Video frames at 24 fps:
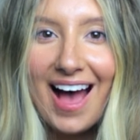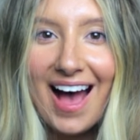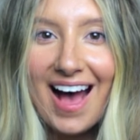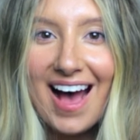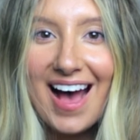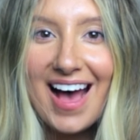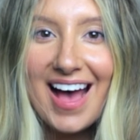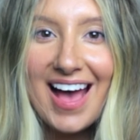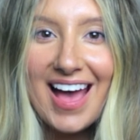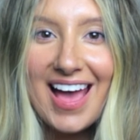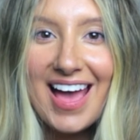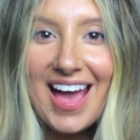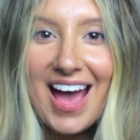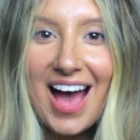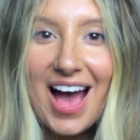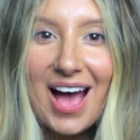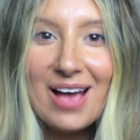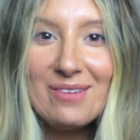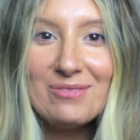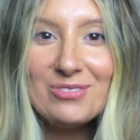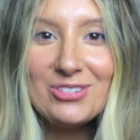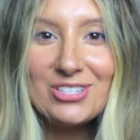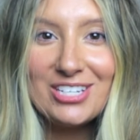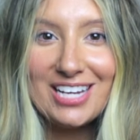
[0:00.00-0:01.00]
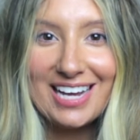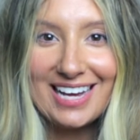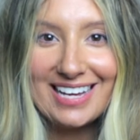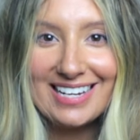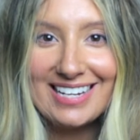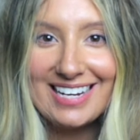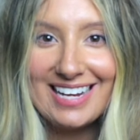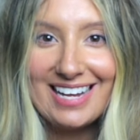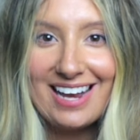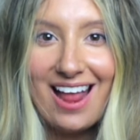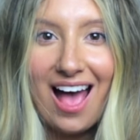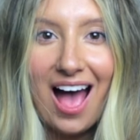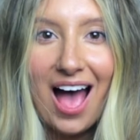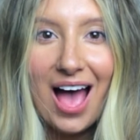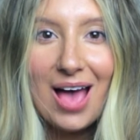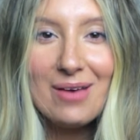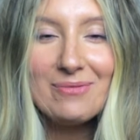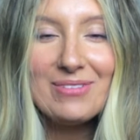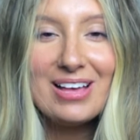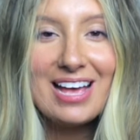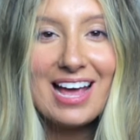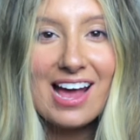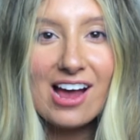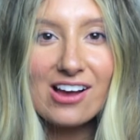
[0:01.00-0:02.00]
Hi, I'm Shannon. I'm
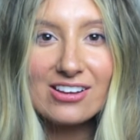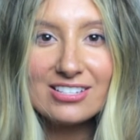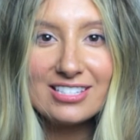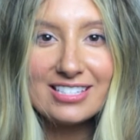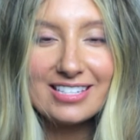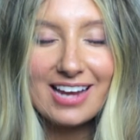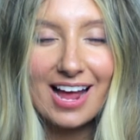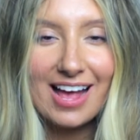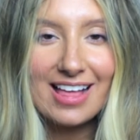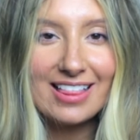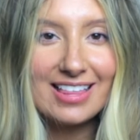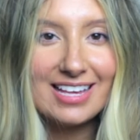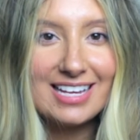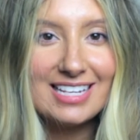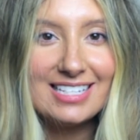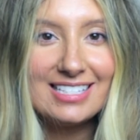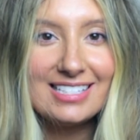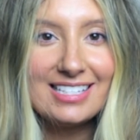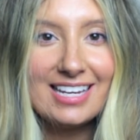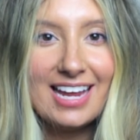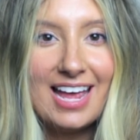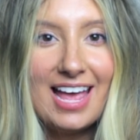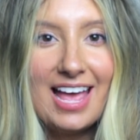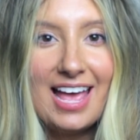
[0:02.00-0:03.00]
a hairstylist